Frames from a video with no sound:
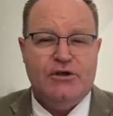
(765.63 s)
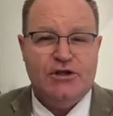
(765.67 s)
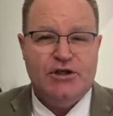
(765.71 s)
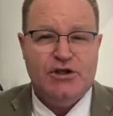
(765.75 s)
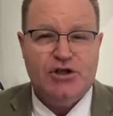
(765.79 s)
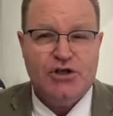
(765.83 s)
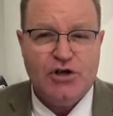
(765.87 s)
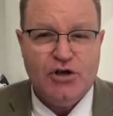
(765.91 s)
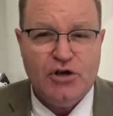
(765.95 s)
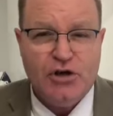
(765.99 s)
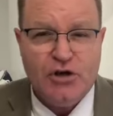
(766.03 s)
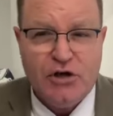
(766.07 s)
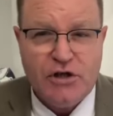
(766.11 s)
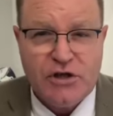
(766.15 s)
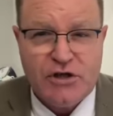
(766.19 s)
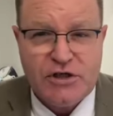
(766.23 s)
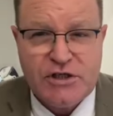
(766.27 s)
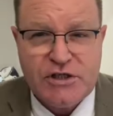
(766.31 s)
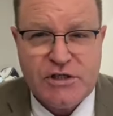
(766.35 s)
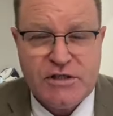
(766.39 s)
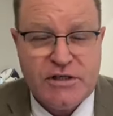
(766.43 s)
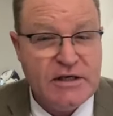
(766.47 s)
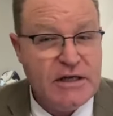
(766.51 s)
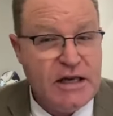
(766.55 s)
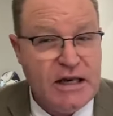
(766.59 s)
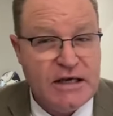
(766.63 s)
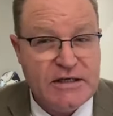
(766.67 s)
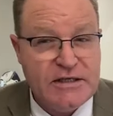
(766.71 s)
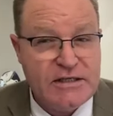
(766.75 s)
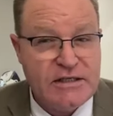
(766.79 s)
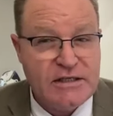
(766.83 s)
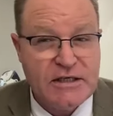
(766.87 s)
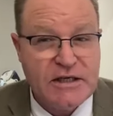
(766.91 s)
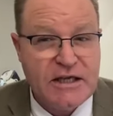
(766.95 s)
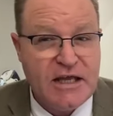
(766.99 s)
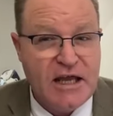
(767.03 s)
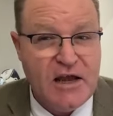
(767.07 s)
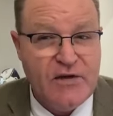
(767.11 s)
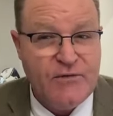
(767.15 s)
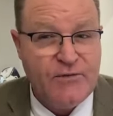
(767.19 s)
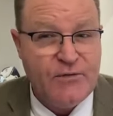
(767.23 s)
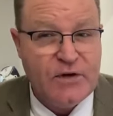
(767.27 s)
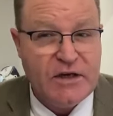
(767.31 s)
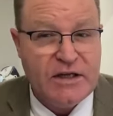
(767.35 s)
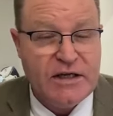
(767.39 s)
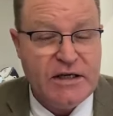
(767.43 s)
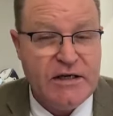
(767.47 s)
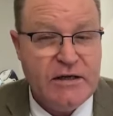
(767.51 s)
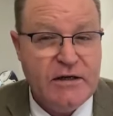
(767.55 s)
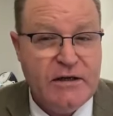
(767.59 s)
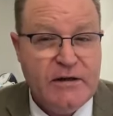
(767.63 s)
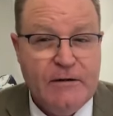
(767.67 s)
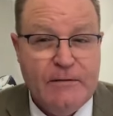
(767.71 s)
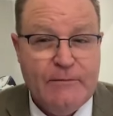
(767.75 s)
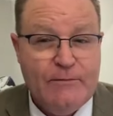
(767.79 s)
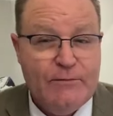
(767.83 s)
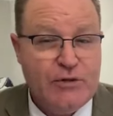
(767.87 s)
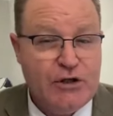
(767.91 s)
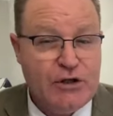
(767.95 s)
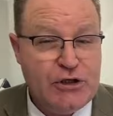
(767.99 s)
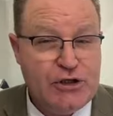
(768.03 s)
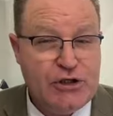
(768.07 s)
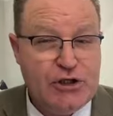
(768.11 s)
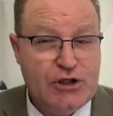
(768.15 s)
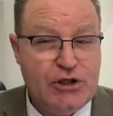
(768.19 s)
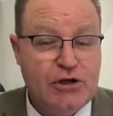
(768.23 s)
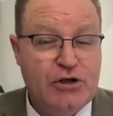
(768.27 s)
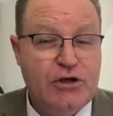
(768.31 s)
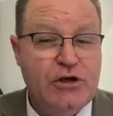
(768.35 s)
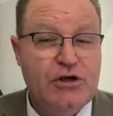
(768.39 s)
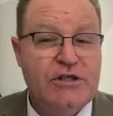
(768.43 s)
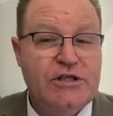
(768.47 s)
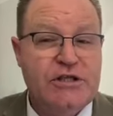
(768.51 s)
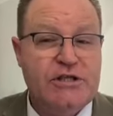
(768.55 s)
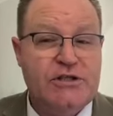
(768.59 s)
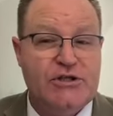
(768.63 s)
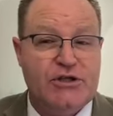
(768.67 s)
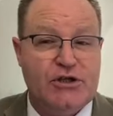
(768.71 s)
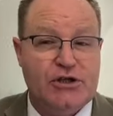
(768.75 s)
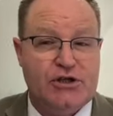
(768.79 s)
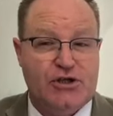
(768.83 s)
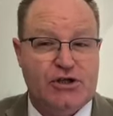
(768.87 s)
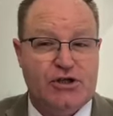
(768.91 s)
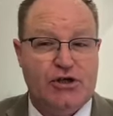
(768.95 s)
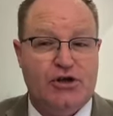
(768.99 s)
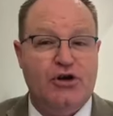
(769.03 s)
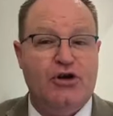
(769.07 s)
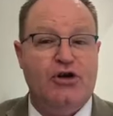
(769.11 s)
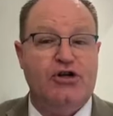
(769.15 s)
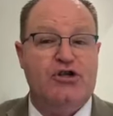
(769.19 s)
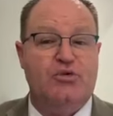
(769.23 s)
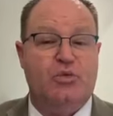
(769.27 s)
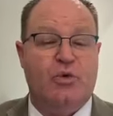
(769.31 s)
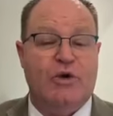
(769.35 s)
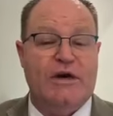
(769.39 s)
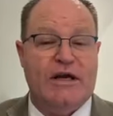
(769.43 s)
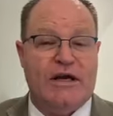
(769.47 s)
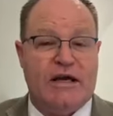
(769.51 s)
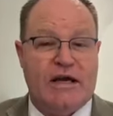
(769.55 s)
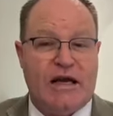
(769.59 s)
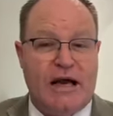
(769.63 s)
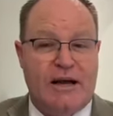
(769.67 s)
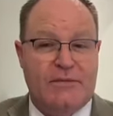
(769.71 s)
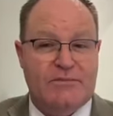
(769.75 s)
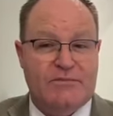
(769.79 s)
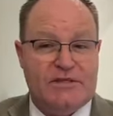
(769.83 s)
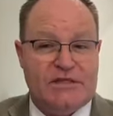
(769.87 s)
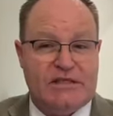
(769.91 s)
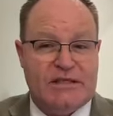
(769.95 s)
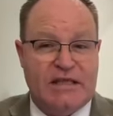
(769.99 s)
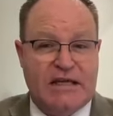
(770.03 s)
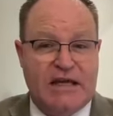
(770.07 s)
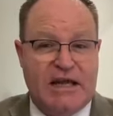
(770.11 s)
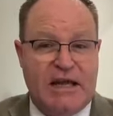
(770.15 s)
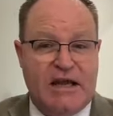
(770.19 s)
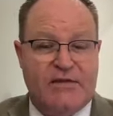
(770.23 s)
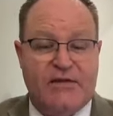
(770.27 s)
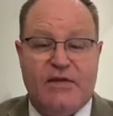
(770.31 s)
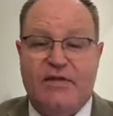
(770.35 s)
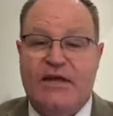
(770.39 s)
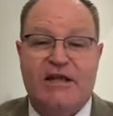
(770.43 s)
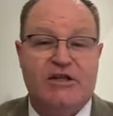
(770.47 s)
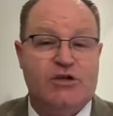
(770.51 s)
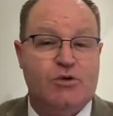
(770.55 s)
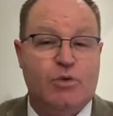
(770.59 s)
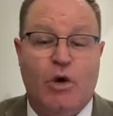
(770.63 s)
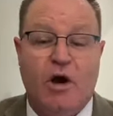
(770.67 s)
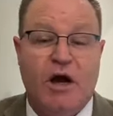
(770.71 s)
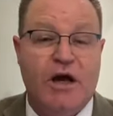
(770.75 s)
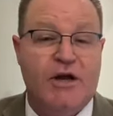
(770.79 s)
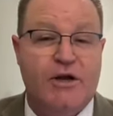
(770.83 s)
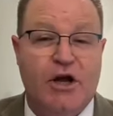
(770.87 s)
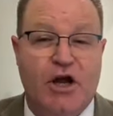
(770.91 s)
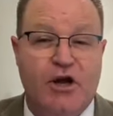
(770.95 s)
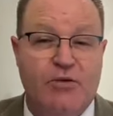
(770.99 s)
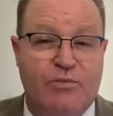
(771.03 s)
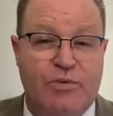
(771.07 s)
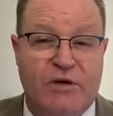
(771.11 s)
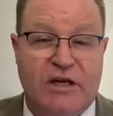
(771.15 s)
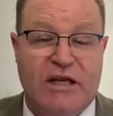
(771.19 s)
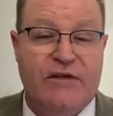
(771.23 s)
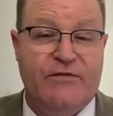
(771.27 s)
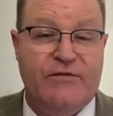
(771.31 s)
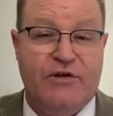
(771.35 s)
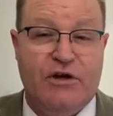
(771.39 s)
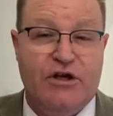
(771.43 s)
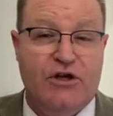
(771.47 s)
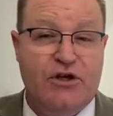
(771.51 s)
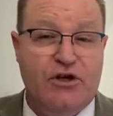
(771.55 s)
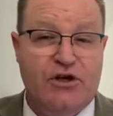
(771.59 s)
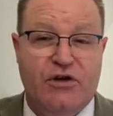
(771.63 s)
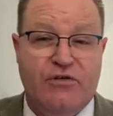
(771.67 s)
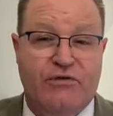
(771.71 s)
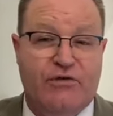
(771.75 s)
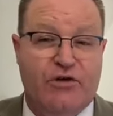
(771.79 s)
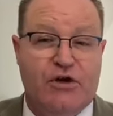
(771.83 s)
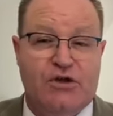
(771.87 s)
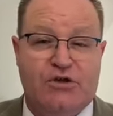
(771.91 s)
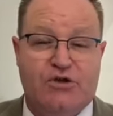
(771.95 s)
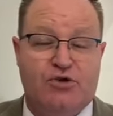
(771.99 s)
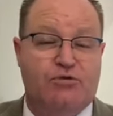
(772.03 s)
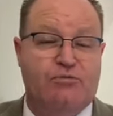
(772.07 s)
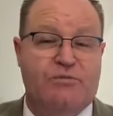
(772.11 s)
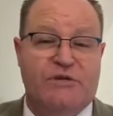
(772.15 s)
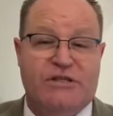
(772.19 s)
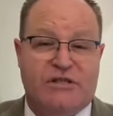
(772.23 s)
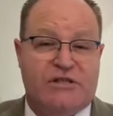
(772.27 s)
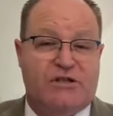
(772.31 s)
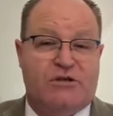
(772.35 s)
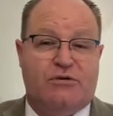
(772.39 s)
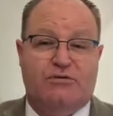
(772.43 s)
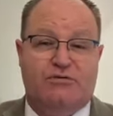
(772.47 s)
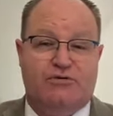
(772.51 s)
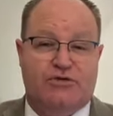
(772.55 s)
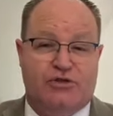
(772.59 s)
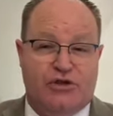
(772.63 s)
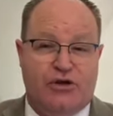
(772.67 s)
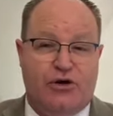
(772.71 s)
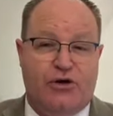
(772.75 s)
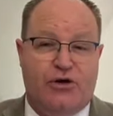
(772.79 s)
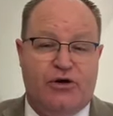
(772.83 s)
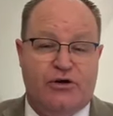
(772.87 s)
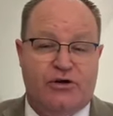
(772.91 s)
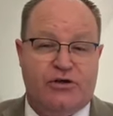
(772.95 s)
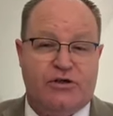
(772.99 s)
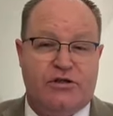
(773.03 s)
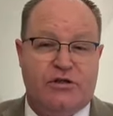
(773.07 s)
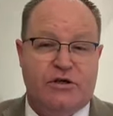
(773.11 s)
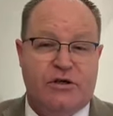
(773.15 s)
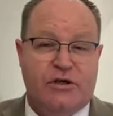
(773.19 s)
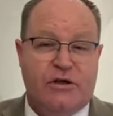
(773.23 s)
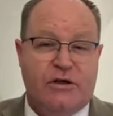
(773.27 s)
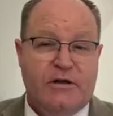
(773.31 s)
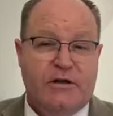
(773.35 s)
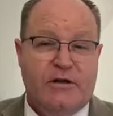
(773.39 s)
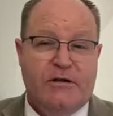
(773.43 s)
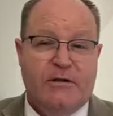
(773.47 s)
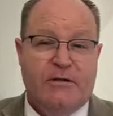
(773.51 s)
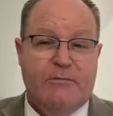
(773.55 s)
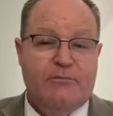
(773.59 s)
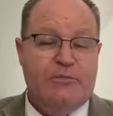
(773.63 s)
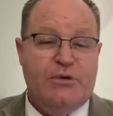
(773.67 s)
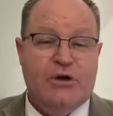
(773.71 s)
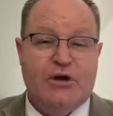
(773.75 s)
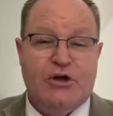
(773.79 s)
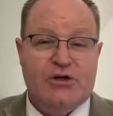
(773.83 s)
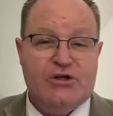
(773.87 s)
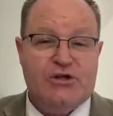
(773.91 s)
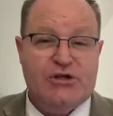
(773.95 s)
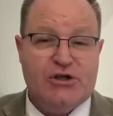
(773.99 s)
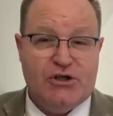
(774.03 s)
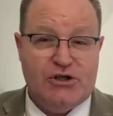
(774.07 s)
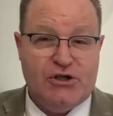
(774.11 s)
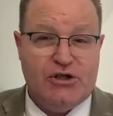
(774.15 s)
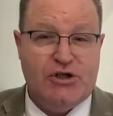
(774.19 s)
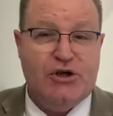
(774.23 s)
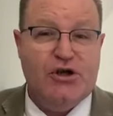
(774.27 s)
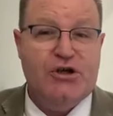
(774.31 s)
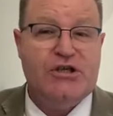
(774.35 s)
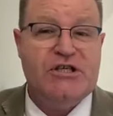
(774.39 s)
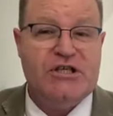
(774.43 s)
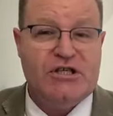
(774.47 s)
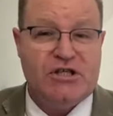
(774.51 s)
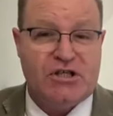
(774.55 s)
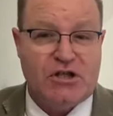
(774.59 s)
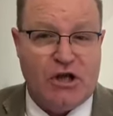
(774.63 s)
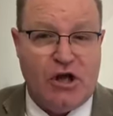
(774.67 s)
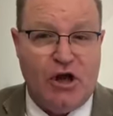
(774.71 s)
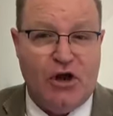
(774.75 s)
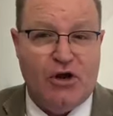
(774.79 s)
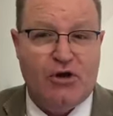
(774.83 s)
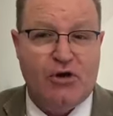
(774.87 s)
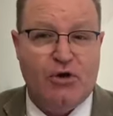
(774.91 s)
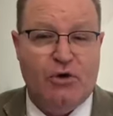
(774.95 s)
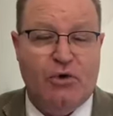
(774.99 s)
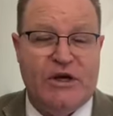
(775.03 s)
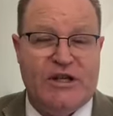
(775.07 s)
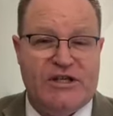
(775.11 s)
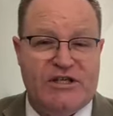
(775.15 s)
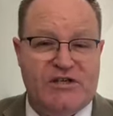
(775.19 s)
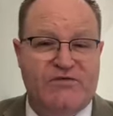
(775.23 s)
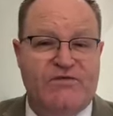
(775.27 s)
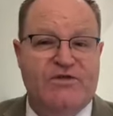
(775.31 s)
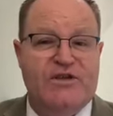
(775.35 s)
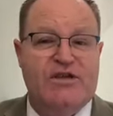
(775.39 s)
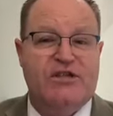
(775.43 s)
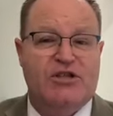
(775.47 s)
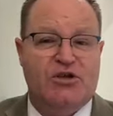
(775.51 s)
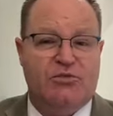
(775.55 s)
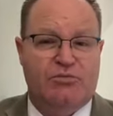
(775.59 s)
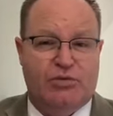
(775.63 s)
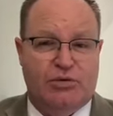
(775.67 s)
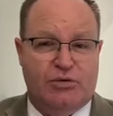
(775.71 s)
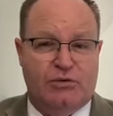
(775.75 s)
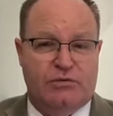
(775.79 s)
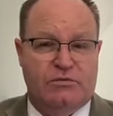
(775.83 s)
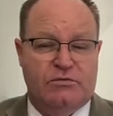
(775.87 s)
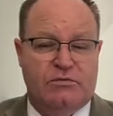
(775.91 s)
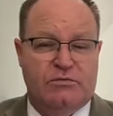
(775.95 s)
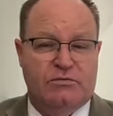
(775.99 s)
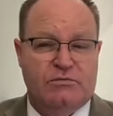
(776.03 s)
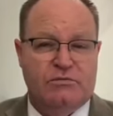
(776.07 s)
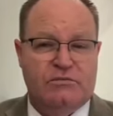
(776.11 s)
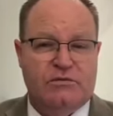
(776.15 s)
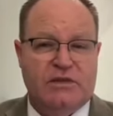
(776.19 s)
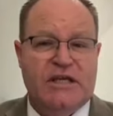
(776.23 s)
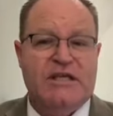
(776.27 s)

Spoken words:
The church, now listen carefully, the church is the church when it comes together. That's why I don't believe in a universal mystical church, because the church is local. It's visible.